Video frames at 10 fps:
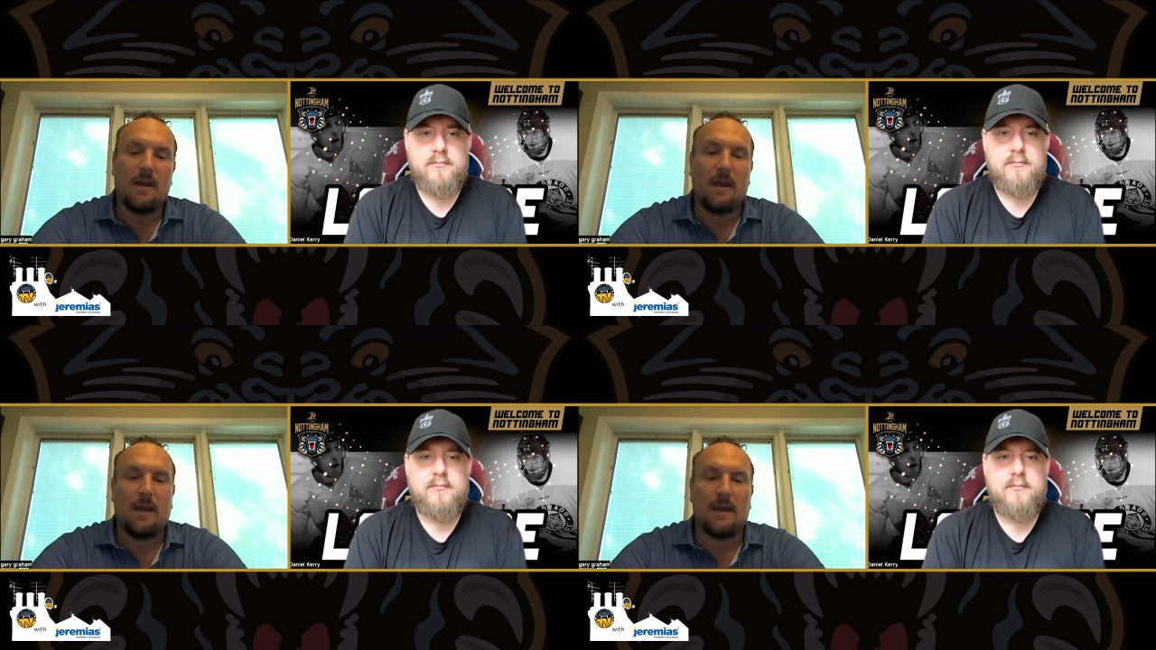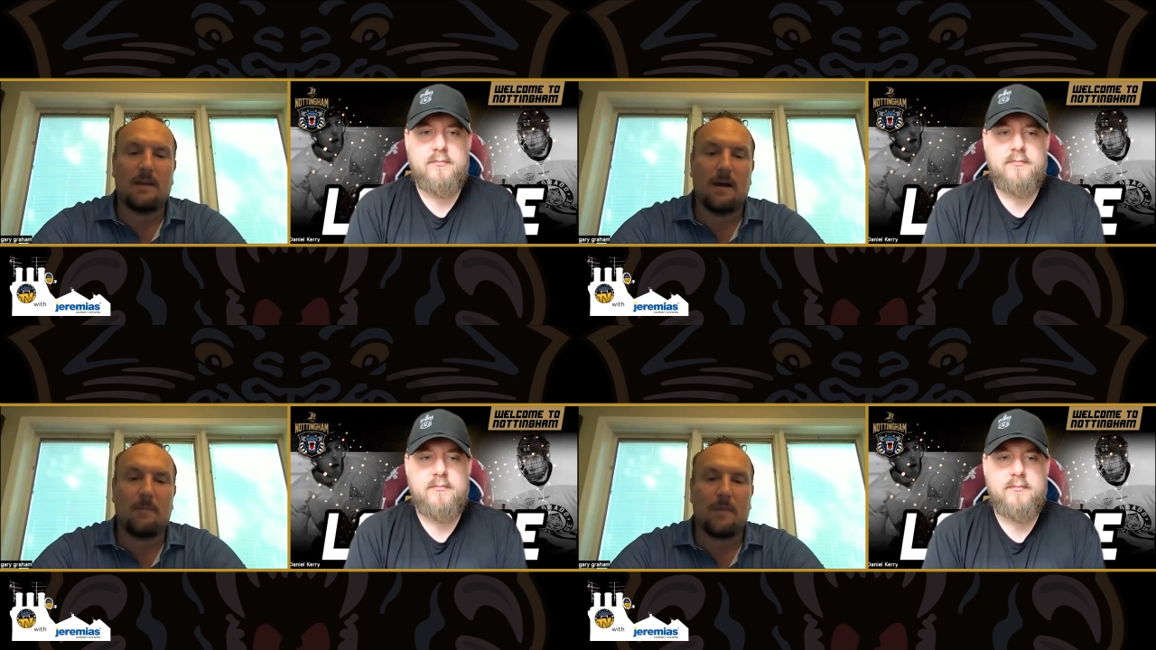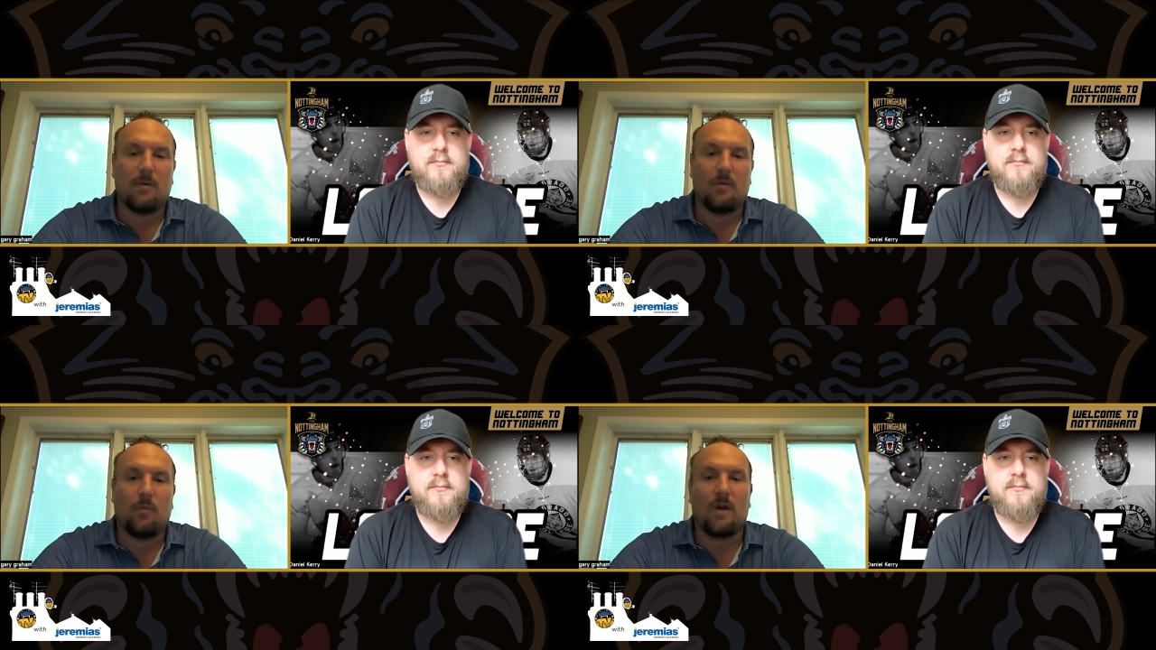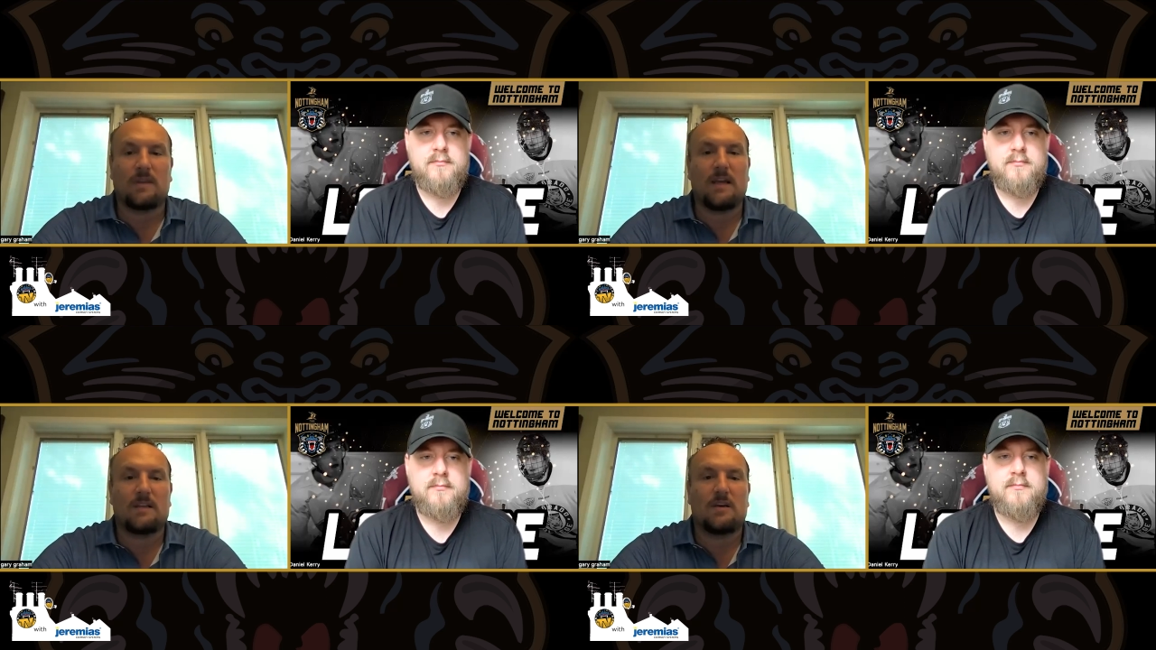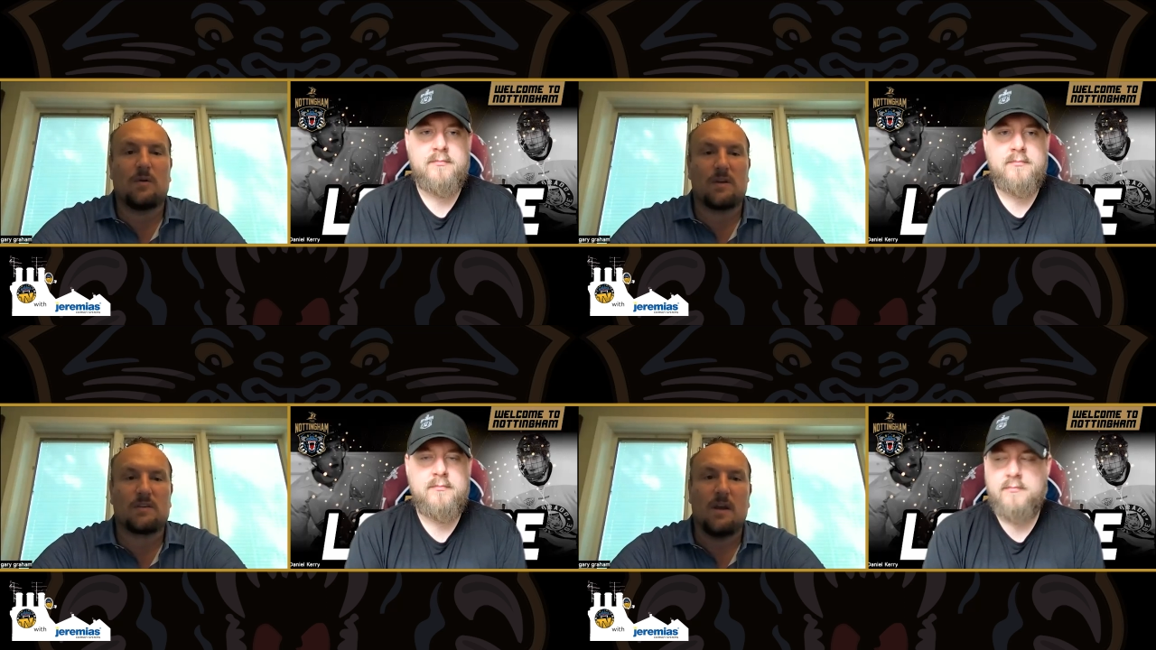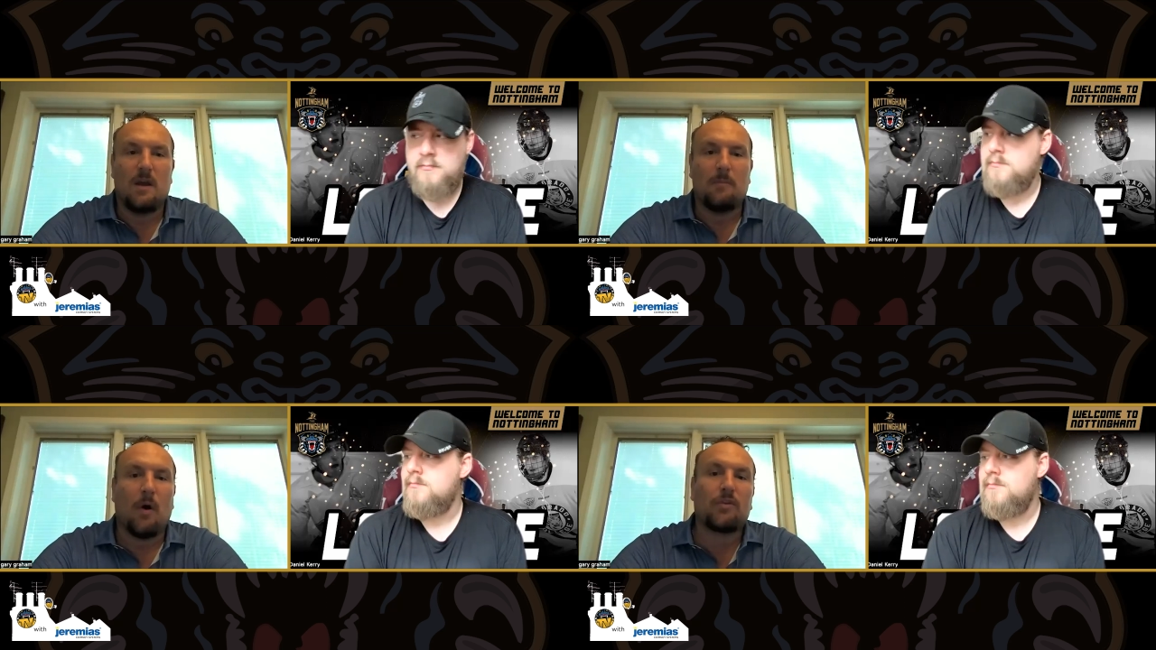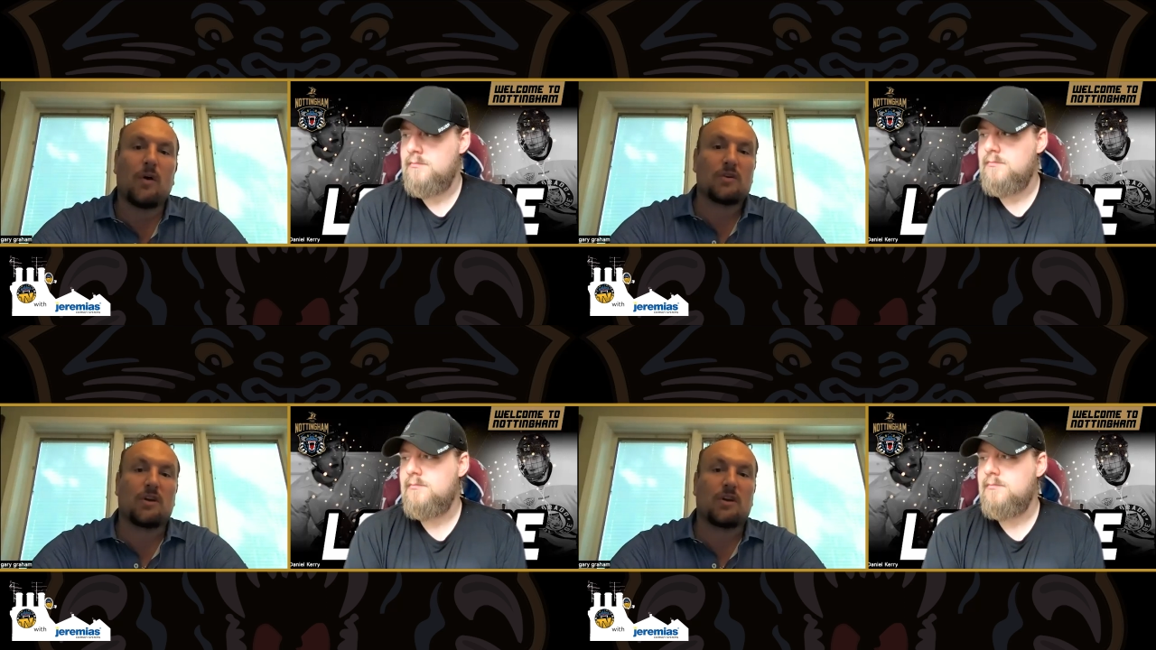Speaker 1: And um, the one thing too is both those